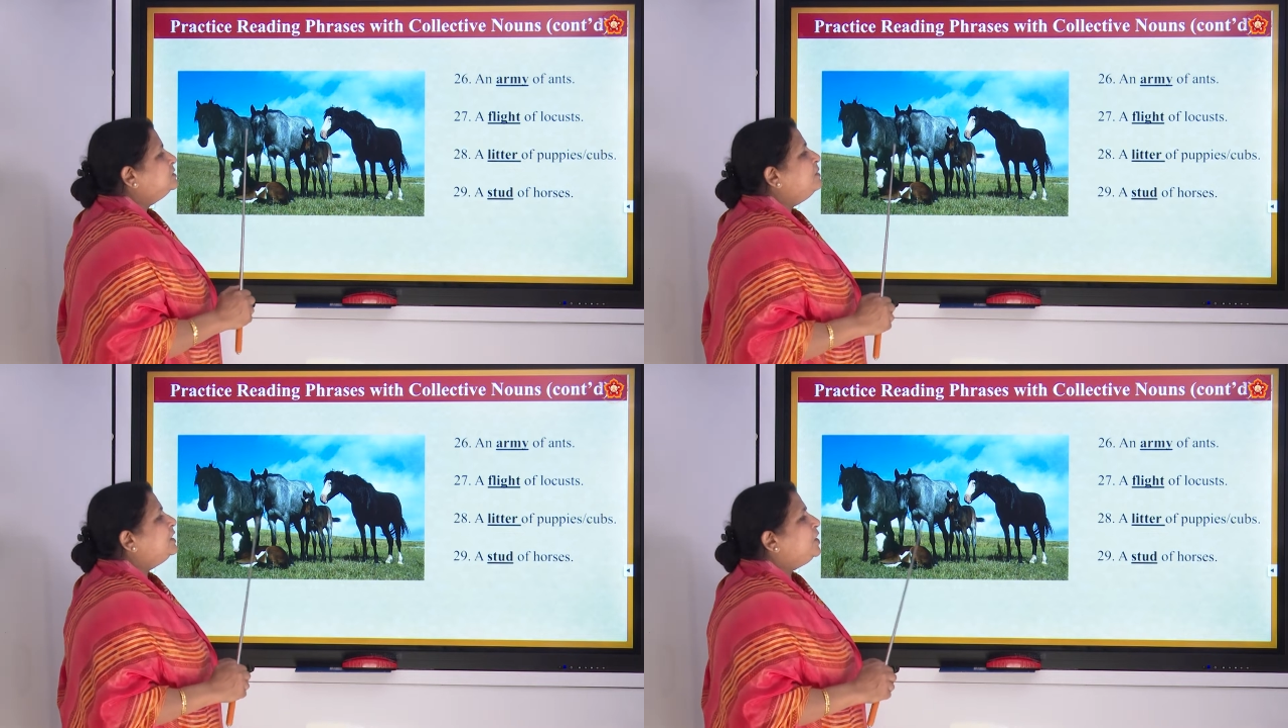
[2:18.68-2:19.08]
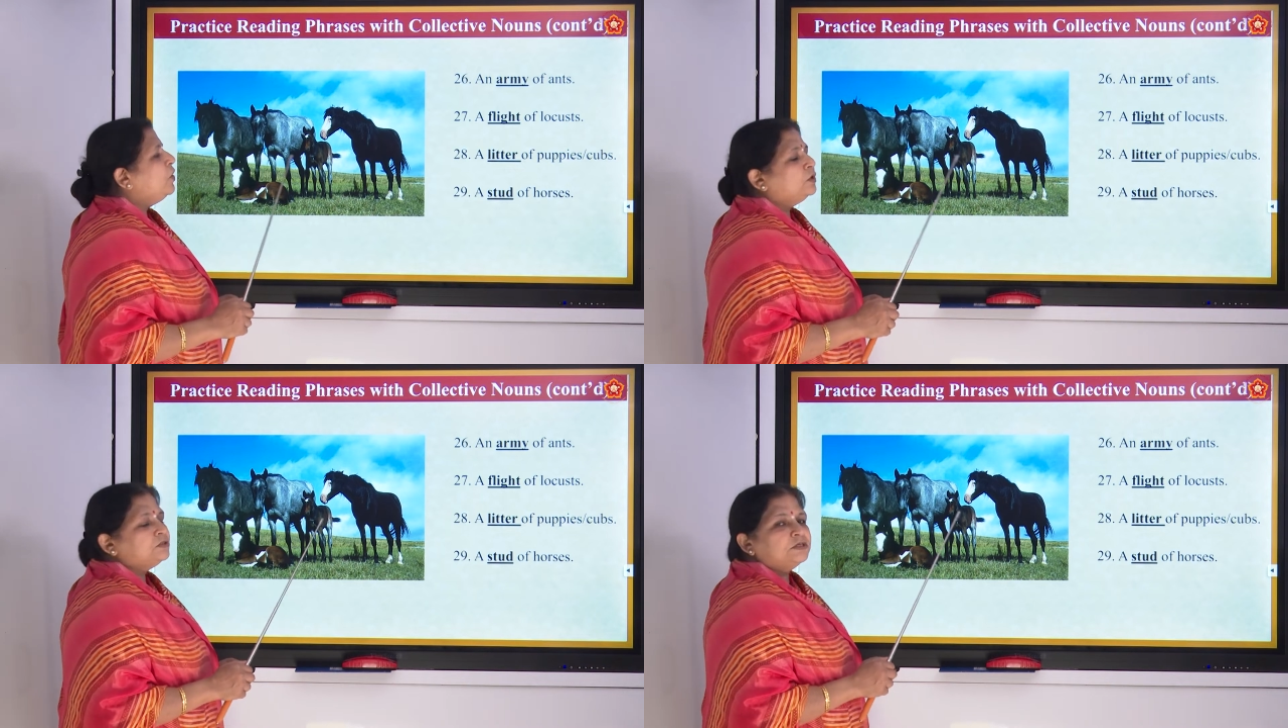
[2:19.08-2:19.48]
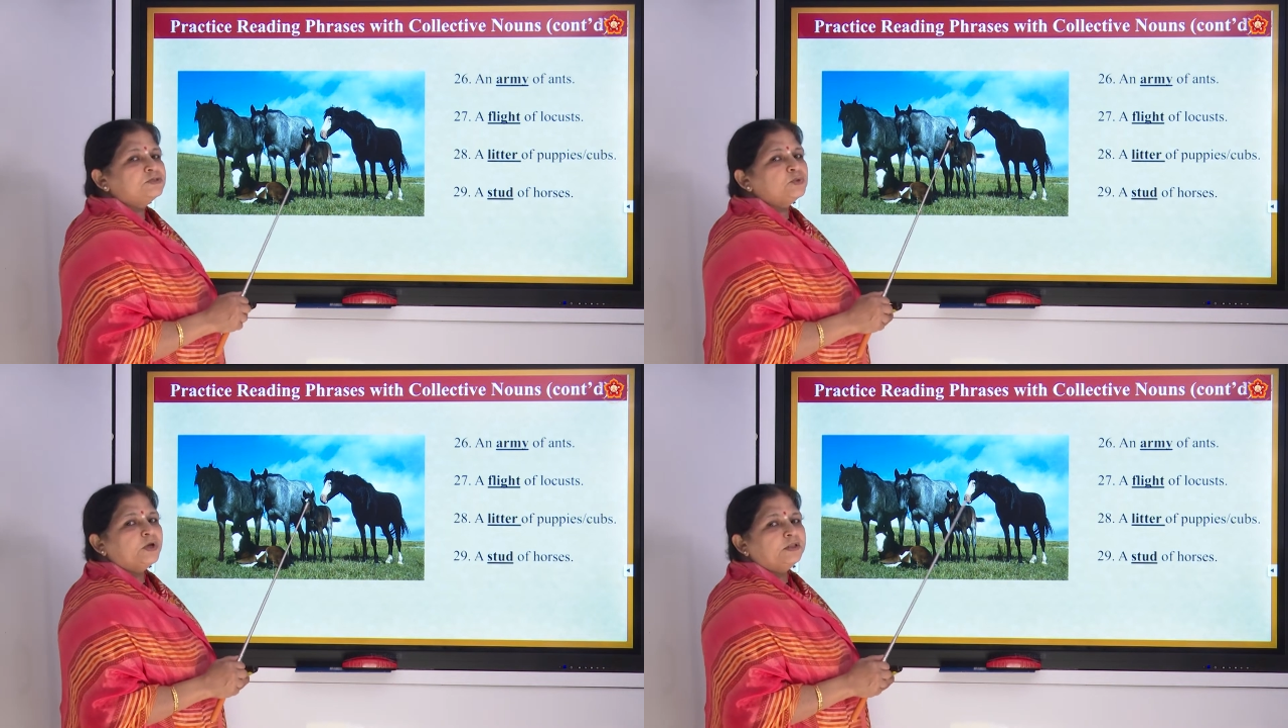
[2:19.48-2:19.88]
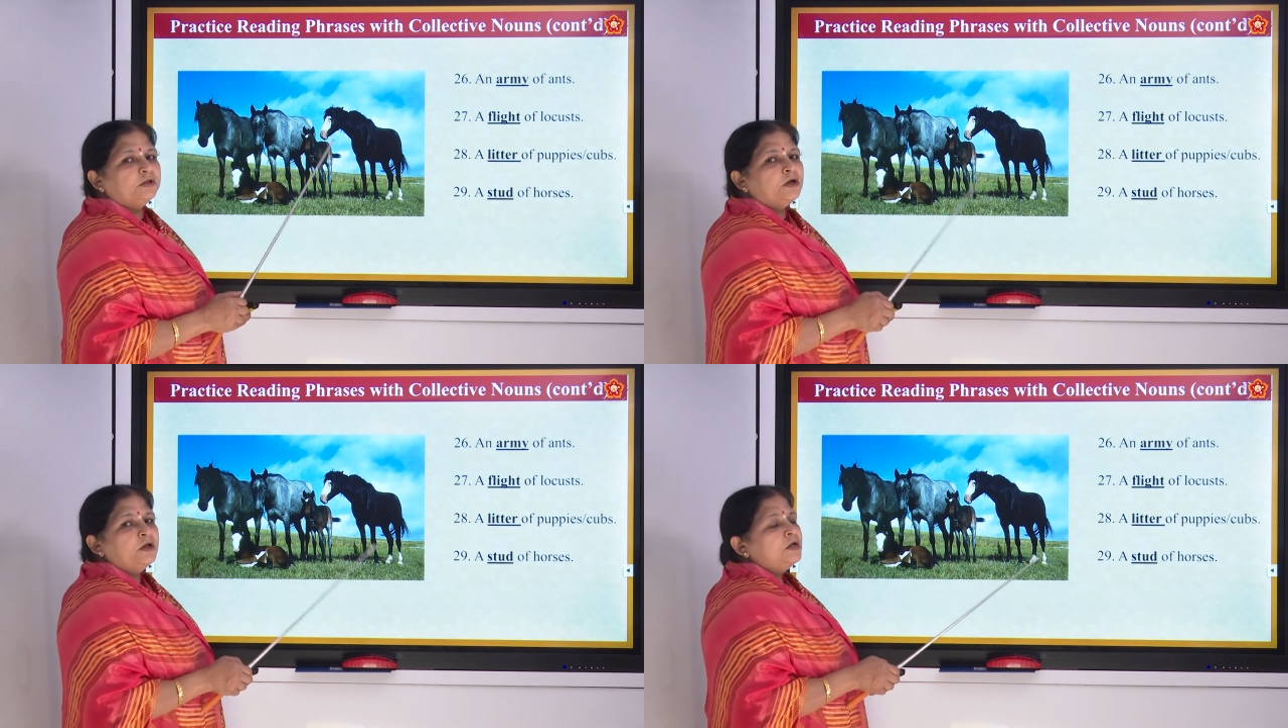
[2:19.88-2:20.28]
many horses
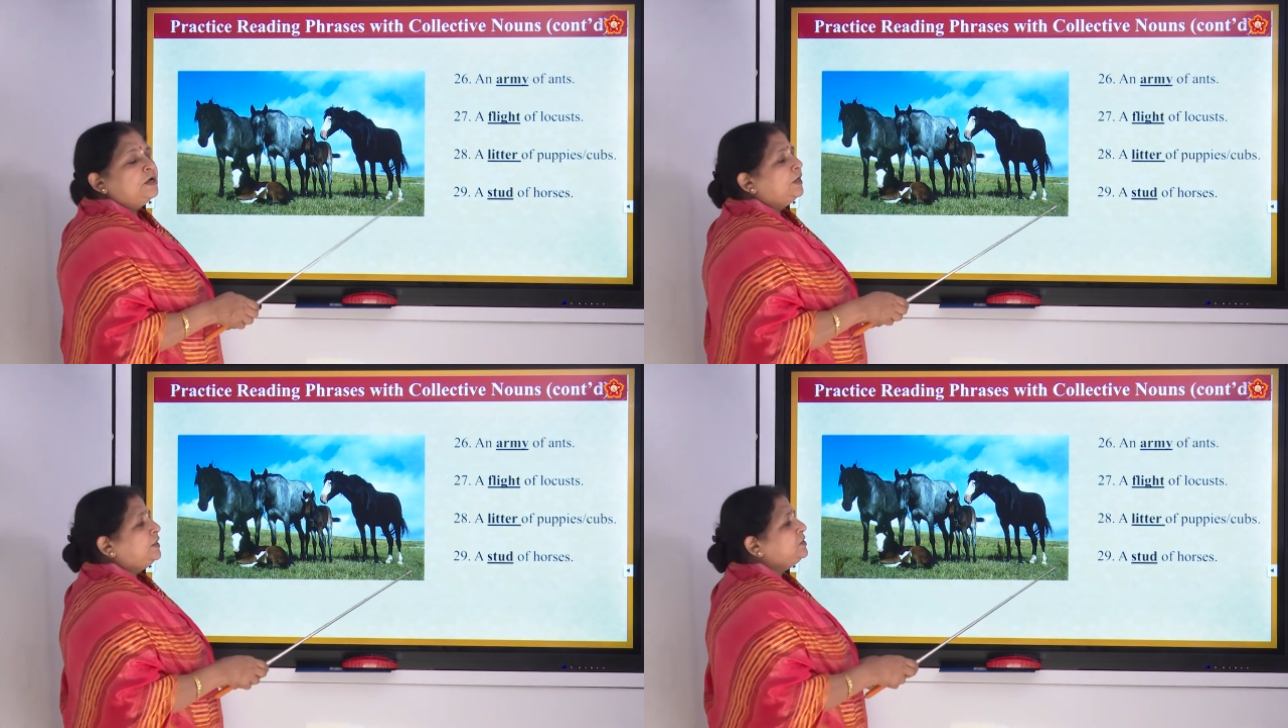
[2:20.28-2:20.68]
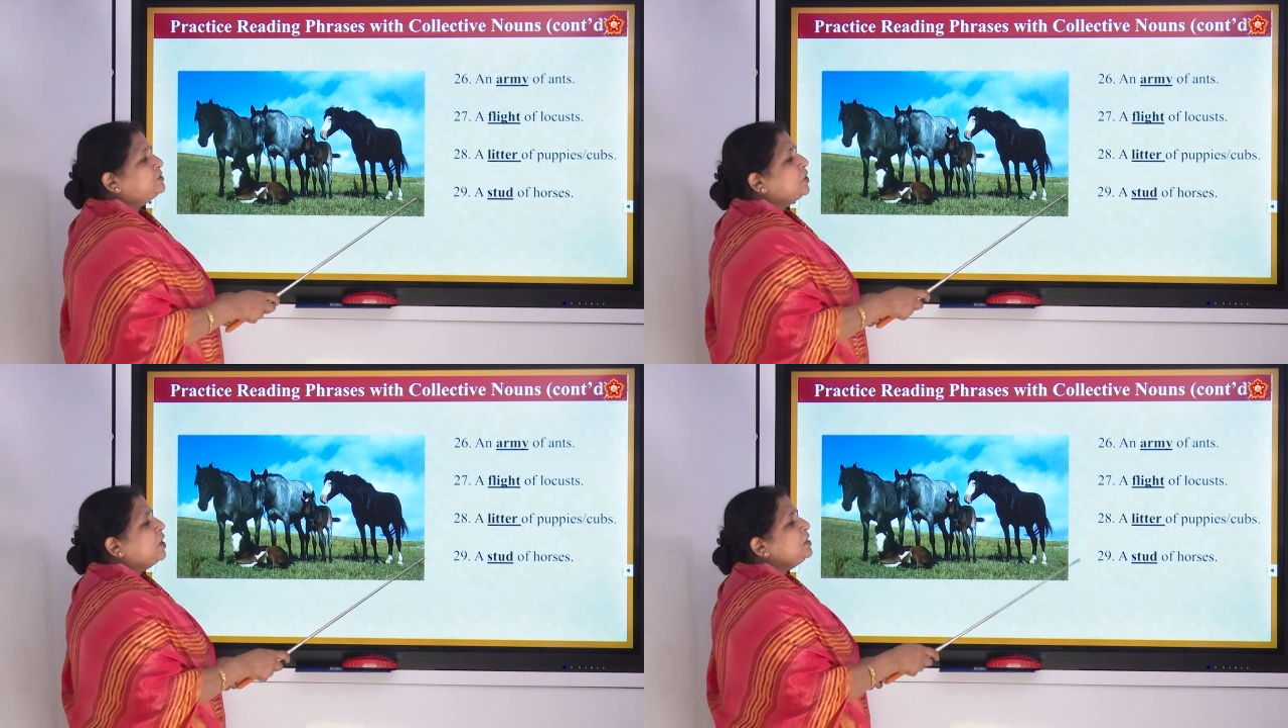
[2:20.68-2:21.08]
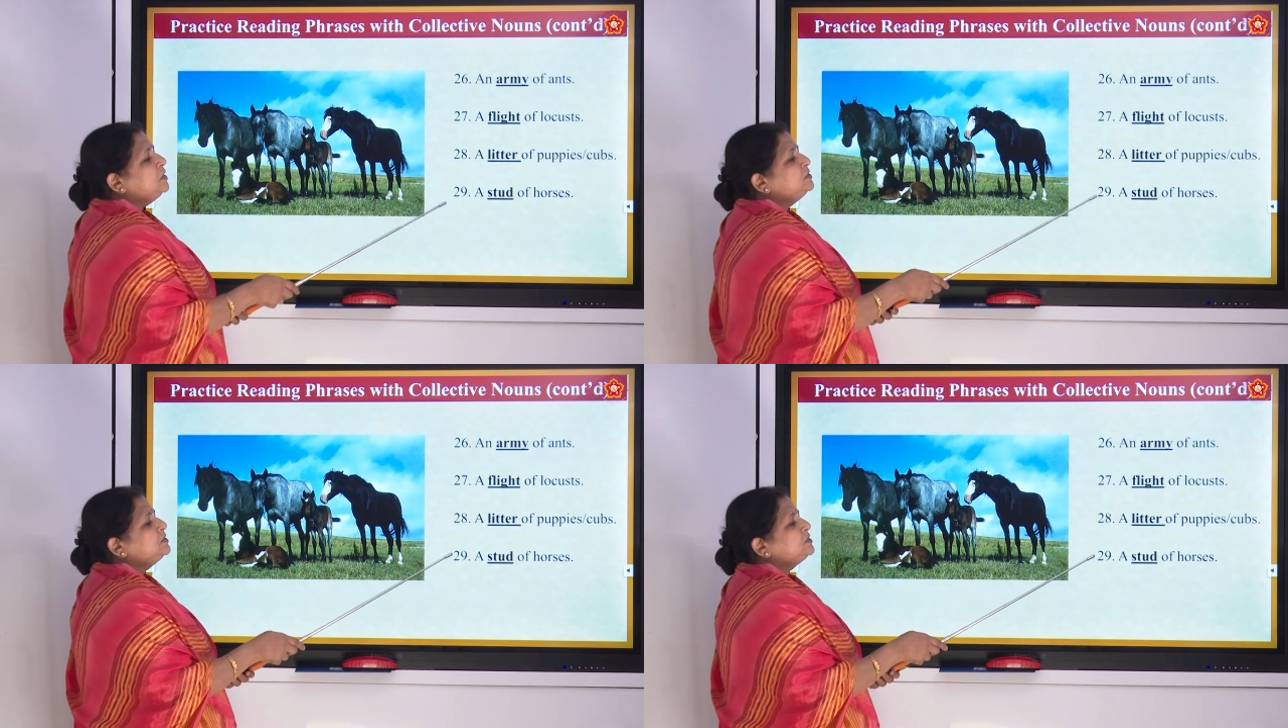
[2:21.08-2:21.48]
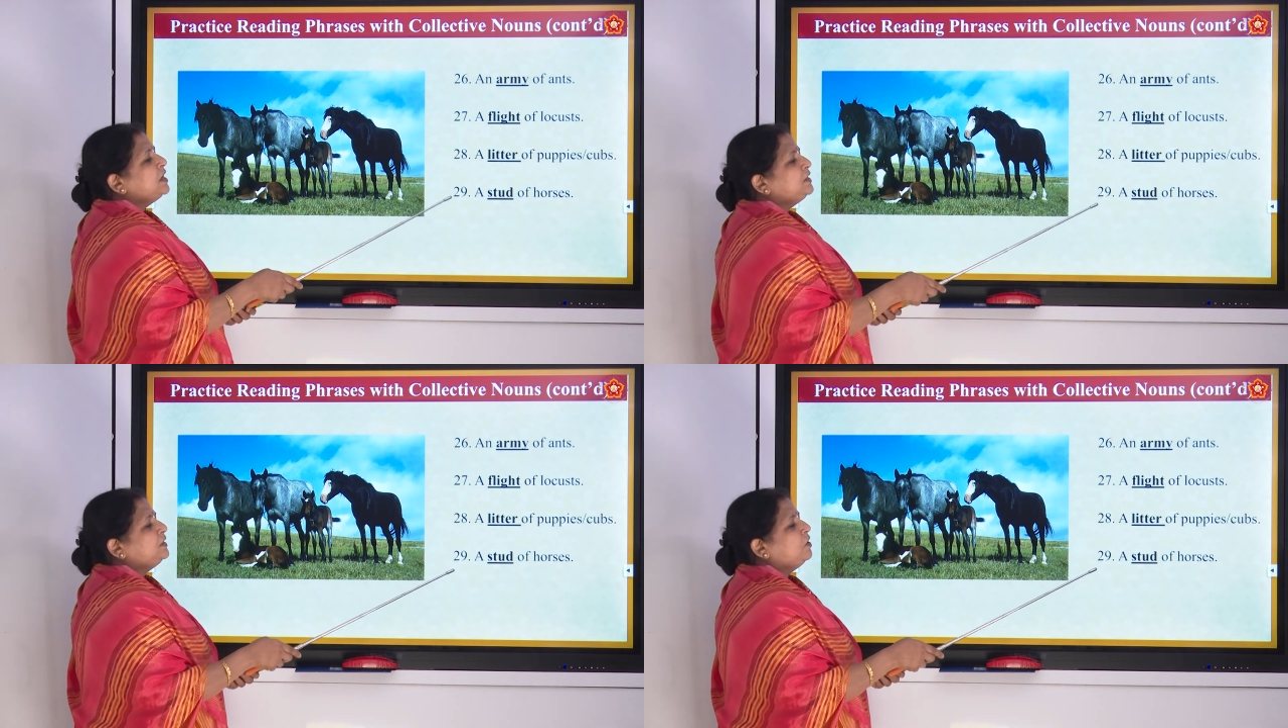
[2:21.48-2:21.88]
together, it is called
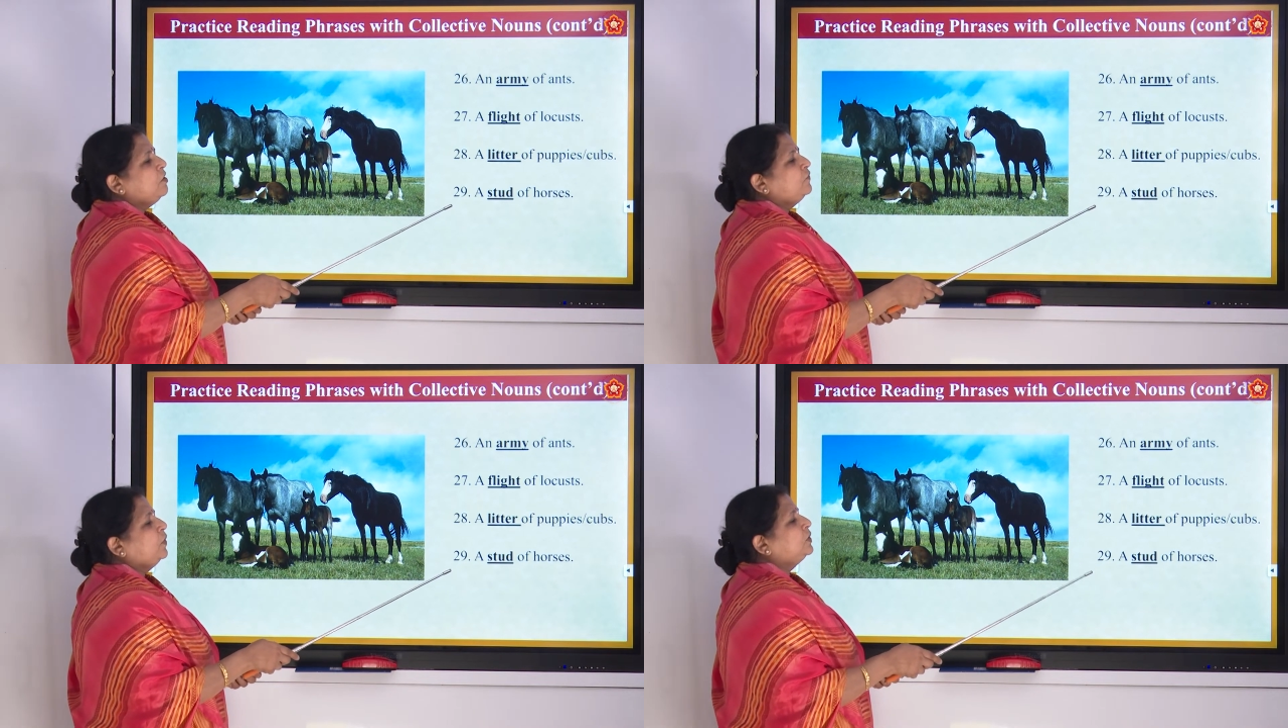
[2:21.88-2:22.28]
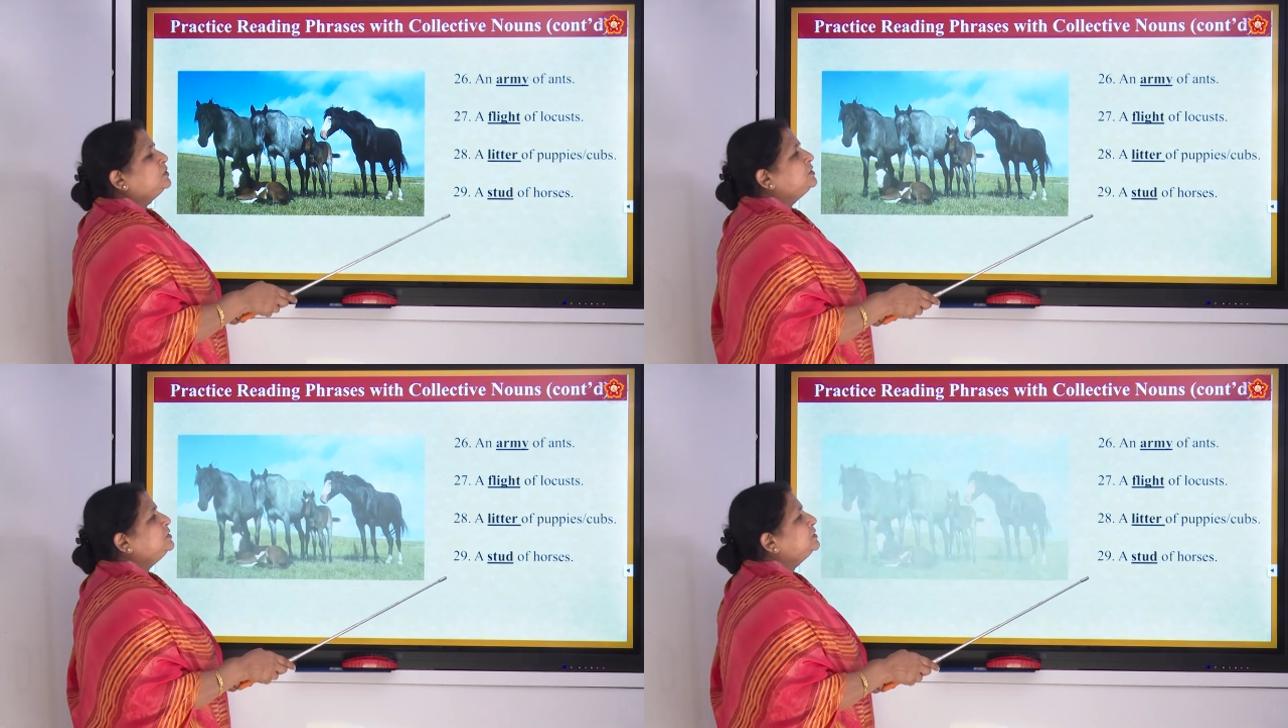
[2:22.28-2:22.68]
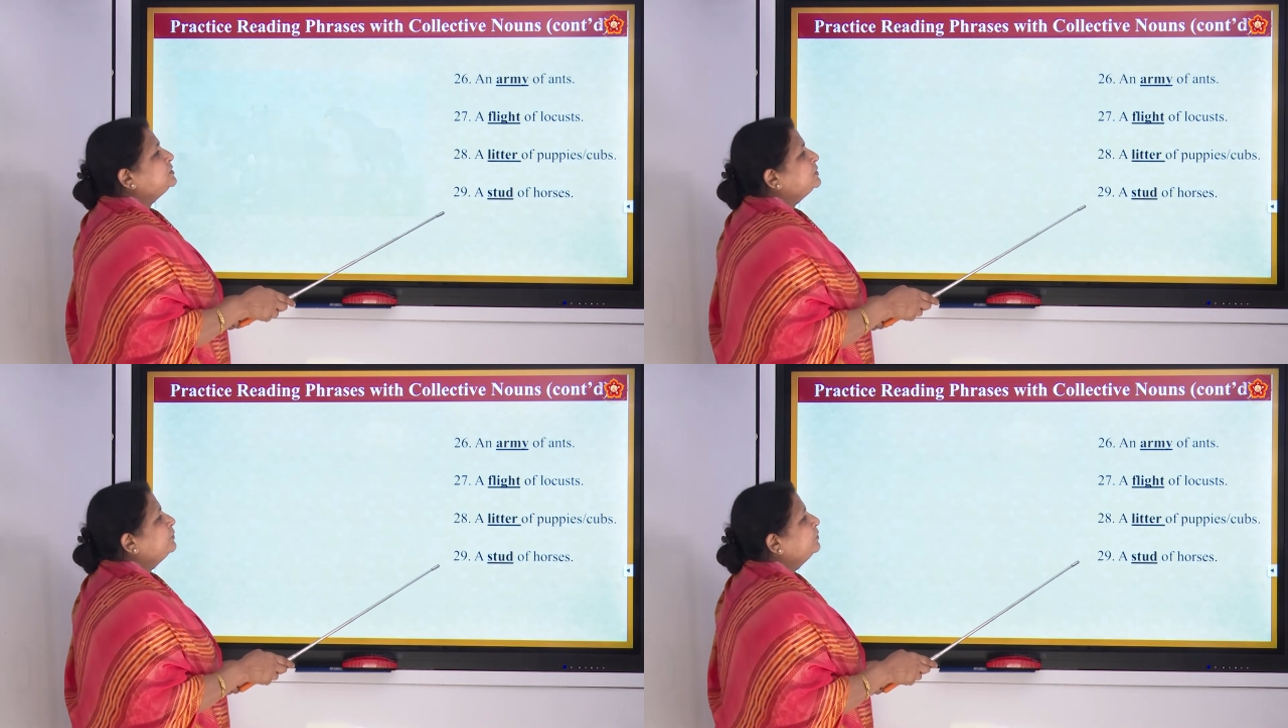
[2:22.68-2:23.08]
stud of horses.